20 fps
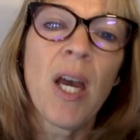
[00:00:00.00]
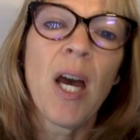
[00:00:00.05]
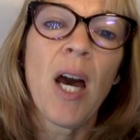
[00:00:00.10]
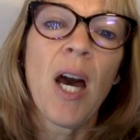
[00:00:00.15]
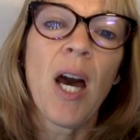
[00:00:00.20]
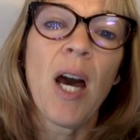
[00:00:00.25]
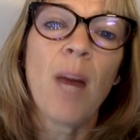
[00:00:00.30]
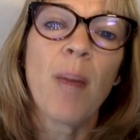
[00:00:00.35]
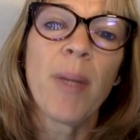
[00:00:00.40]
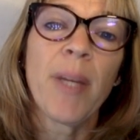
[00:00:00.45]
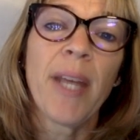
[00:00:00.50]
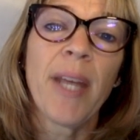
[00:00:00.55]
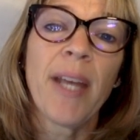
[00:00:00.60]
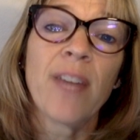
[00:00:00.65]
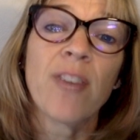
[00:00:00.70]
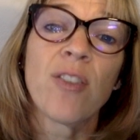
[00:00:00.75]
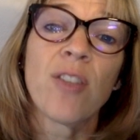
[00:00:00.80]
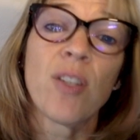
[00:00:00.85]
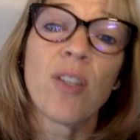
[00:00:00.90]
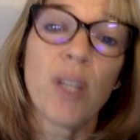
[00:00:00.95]
It
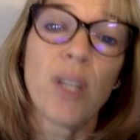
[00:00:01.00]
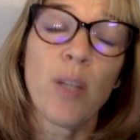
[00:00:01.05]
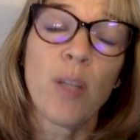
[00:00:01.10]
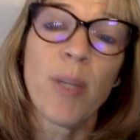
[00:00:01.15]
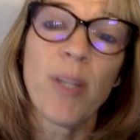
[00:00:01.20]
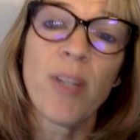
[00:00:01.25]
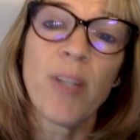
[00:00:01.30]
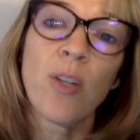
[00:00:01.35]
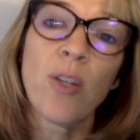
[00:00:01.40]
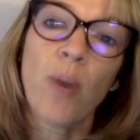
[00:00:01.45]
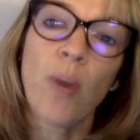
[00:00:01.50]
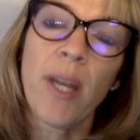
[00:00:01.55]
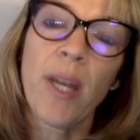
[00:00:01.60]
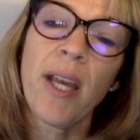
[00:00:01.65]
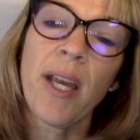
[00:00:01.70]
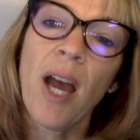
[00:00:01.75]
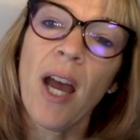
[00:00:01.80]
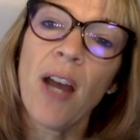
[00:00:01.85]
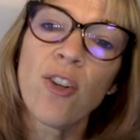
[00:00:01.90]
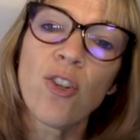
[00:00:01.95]
has the syllabus and
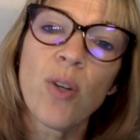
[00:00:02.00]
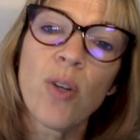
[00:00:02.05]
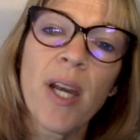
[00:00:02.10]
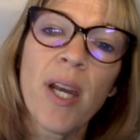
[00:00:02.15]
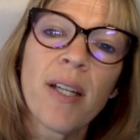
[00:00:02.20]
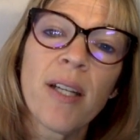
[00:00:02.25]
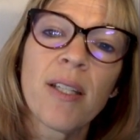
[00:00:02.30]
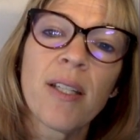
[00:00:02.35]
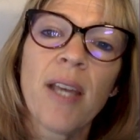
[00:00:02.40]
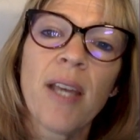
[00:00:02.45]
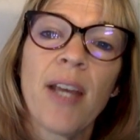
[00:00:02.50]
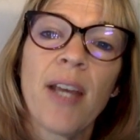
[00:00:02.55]
grading contract.